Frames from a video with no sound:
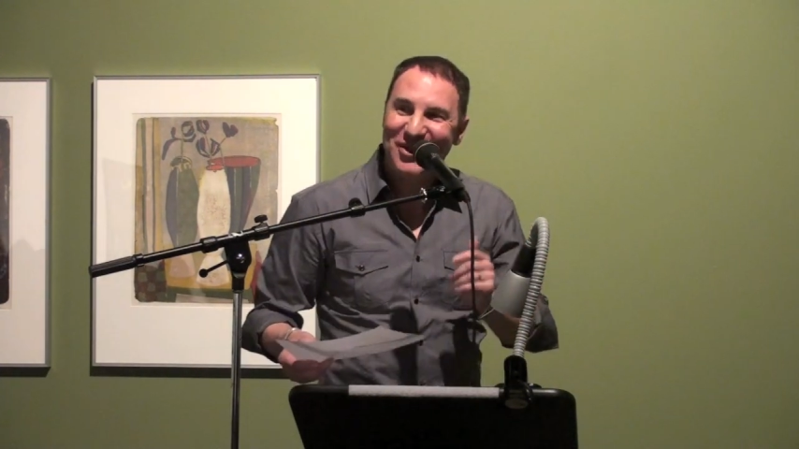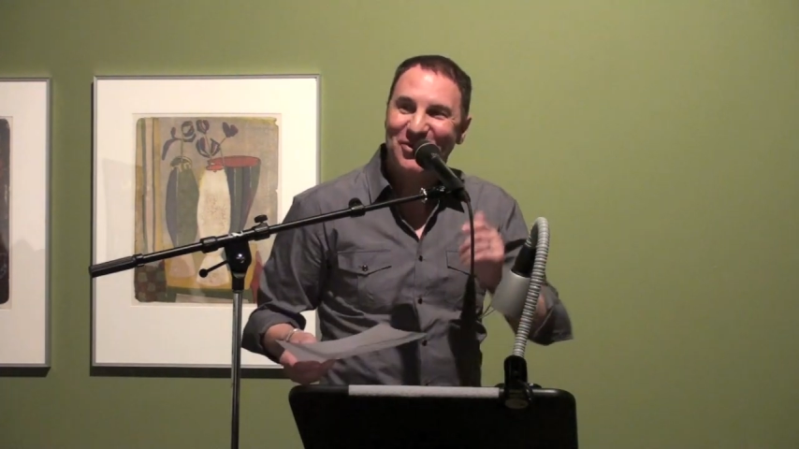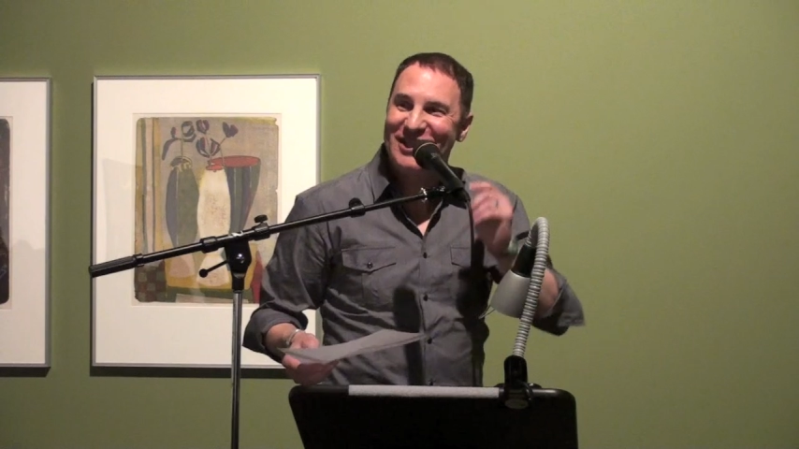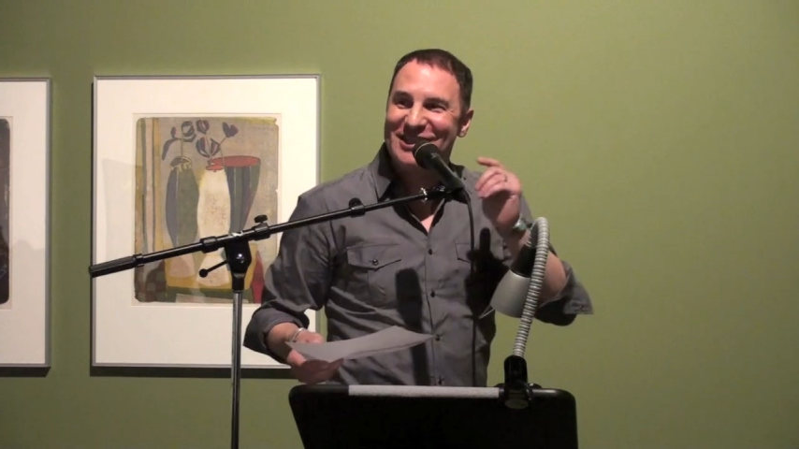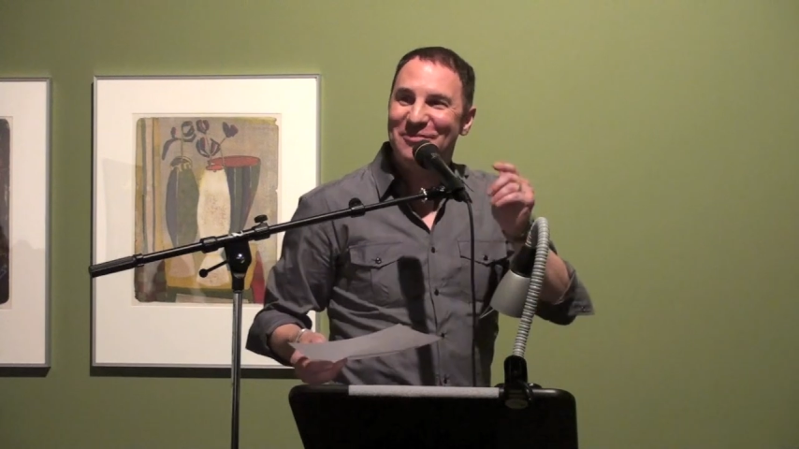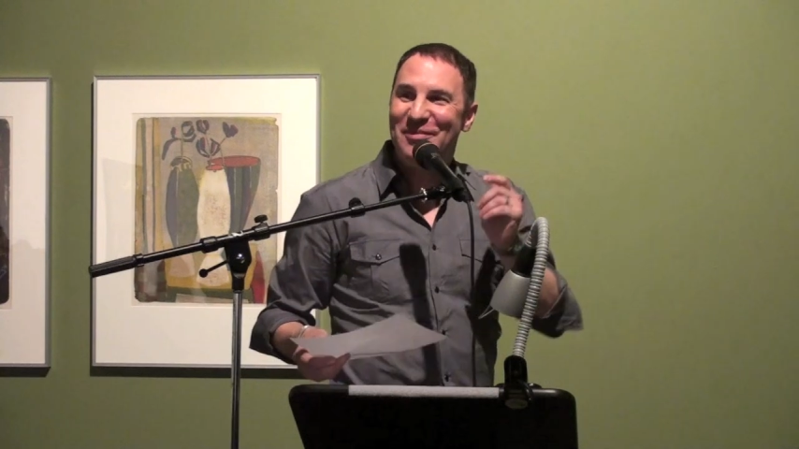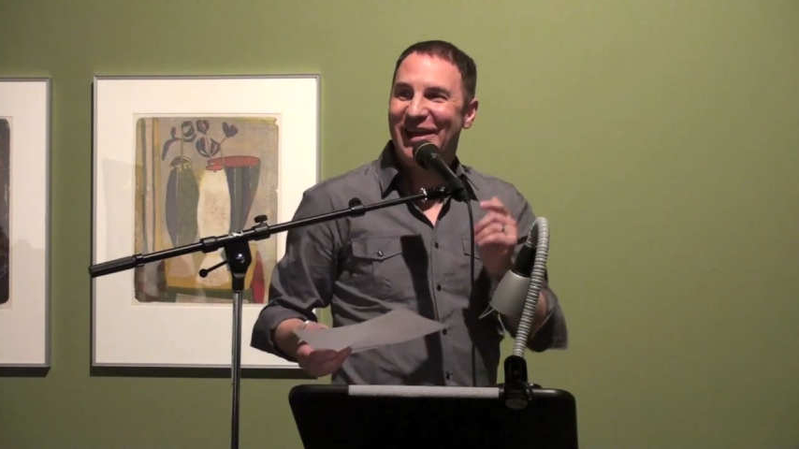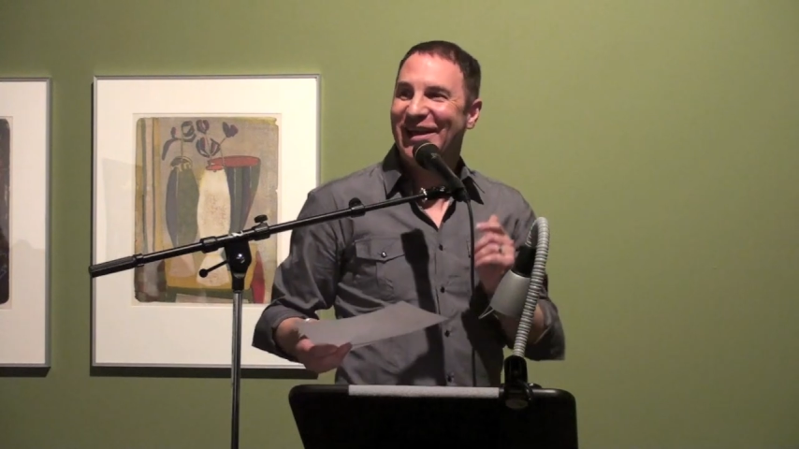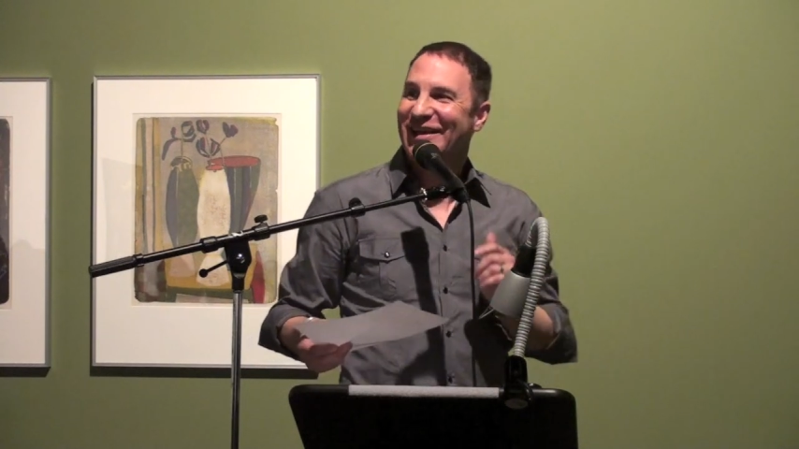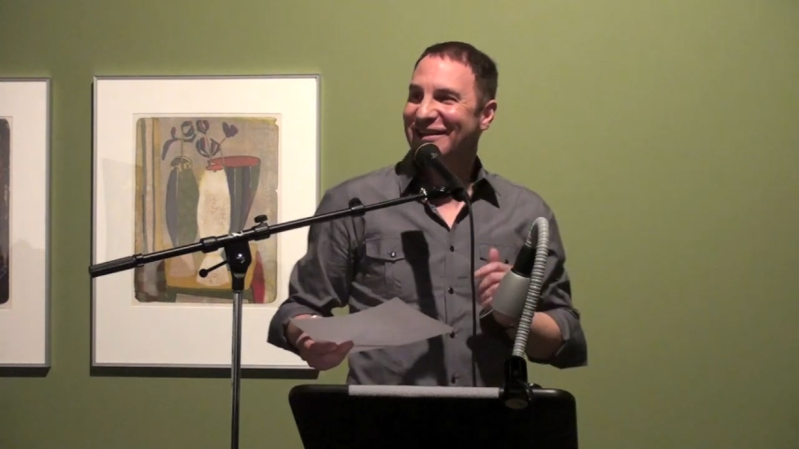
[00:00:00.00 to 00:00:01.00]
The reason
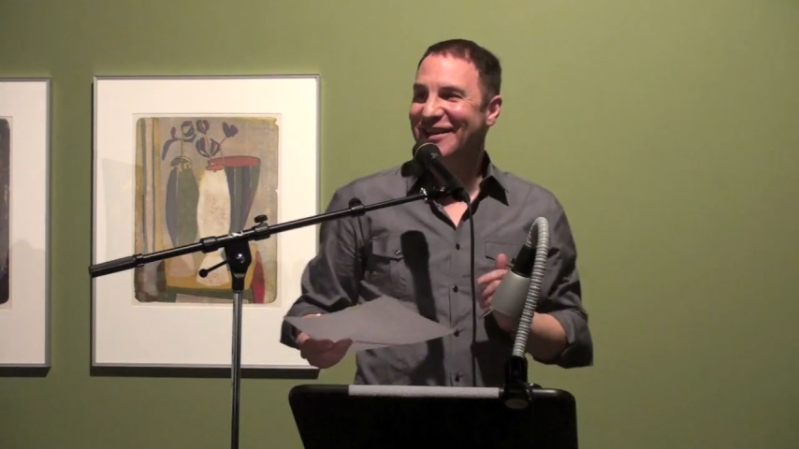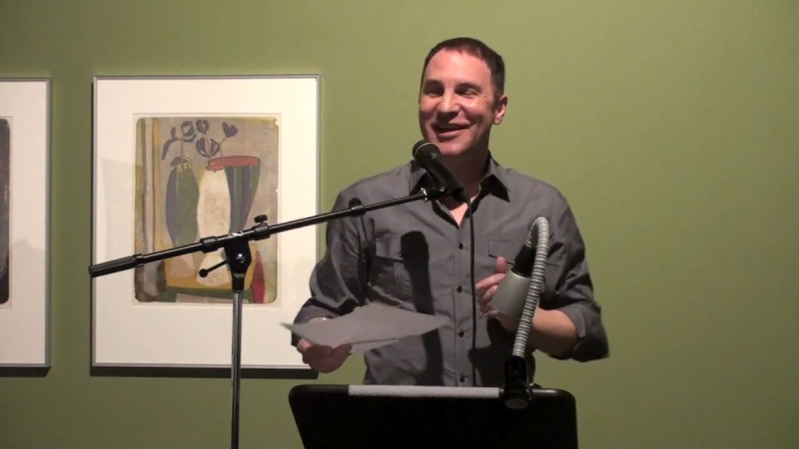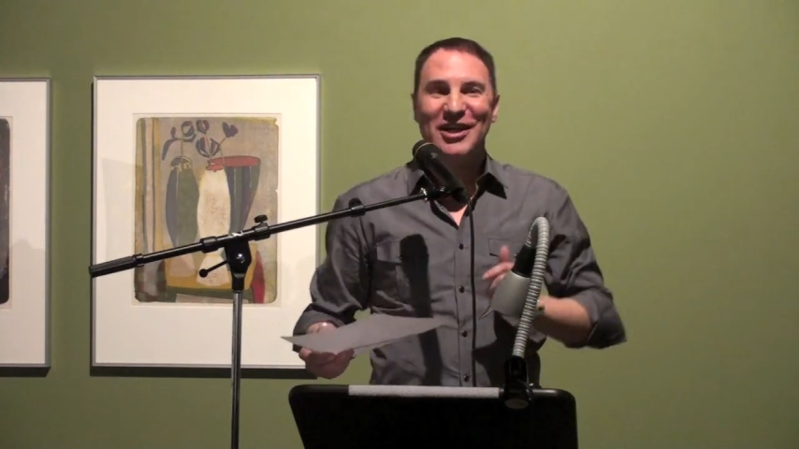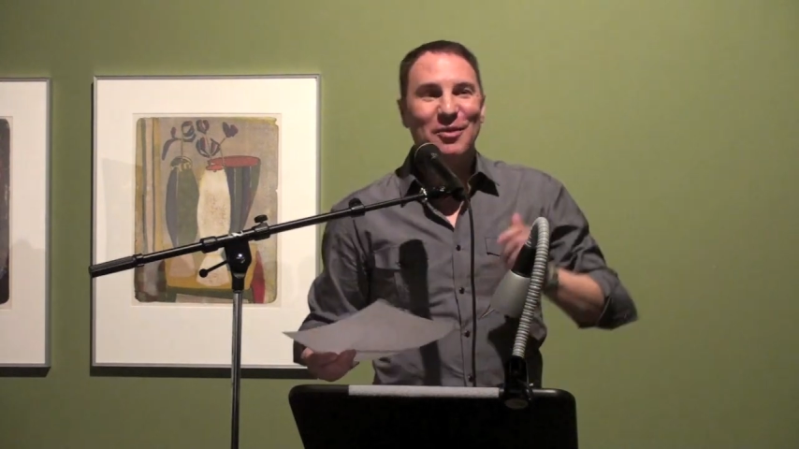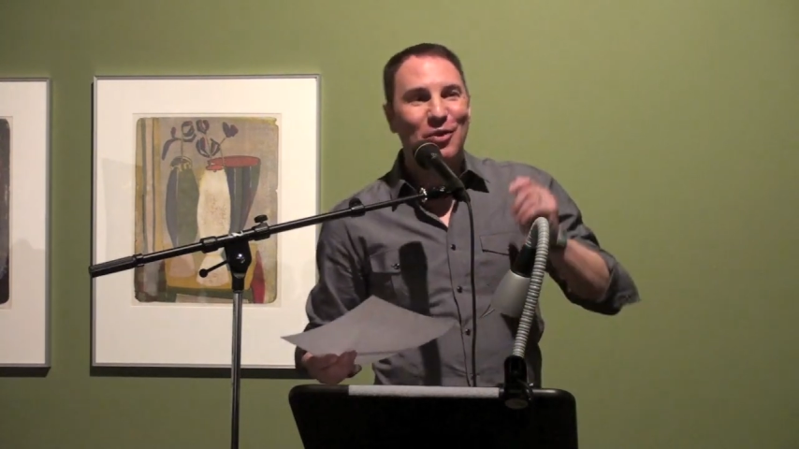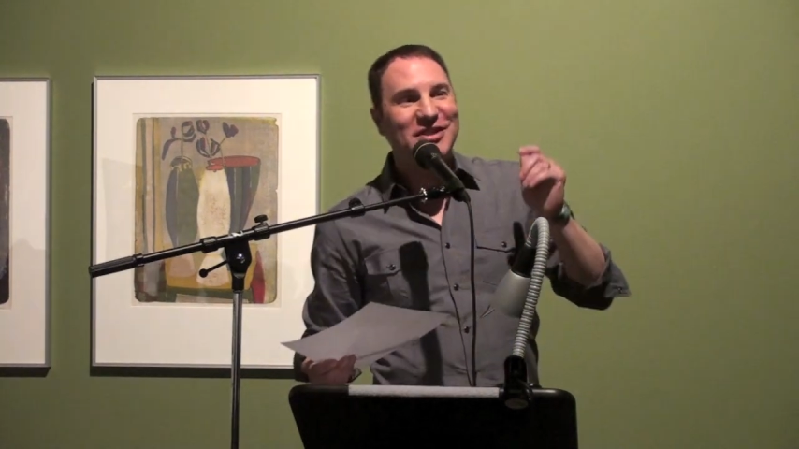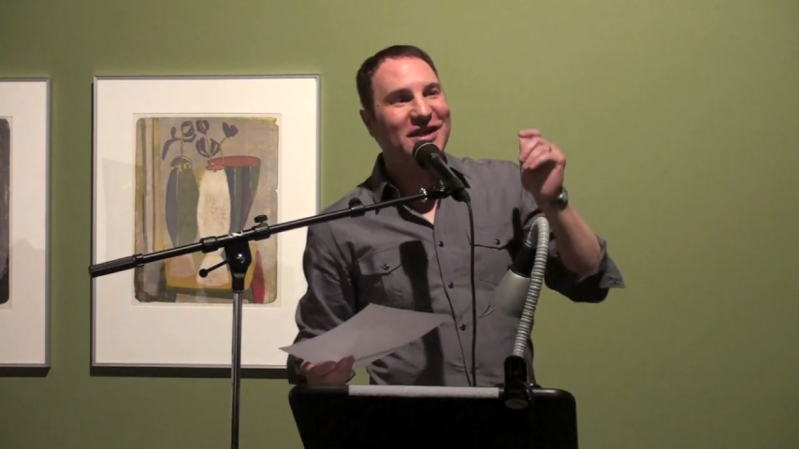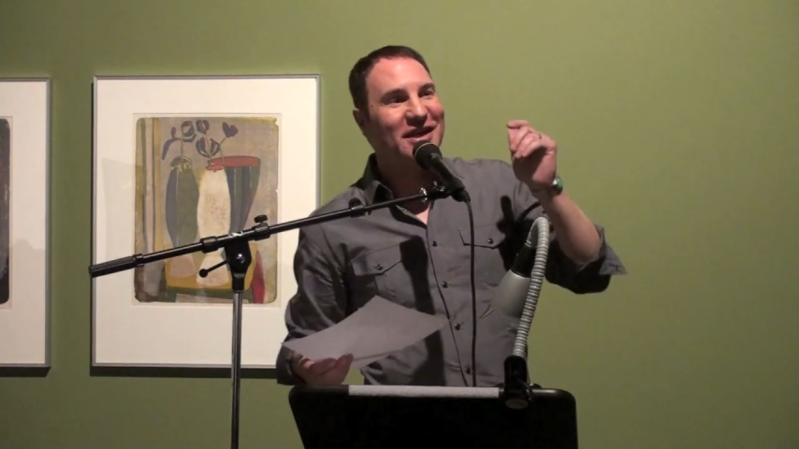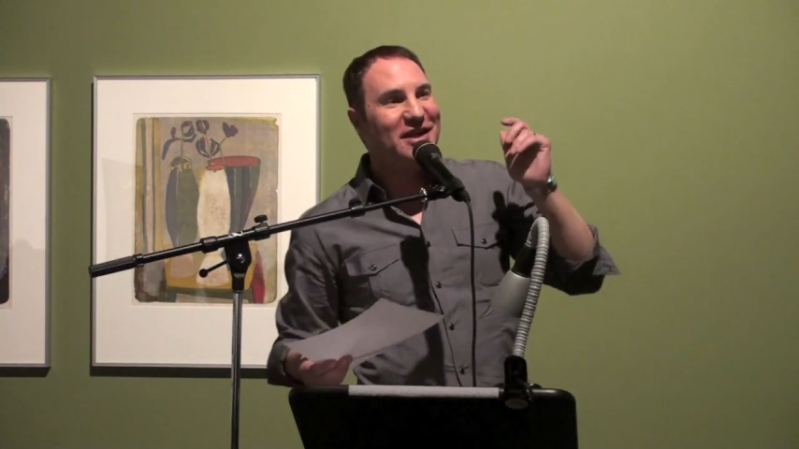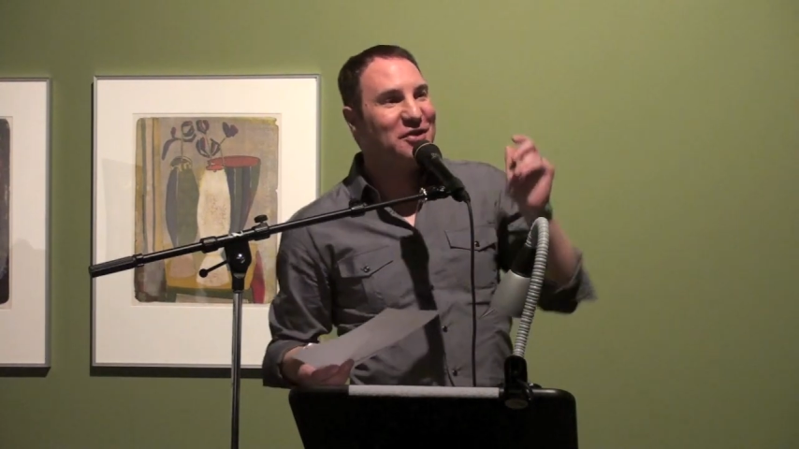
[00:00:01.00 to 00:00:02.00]
being, Capuchin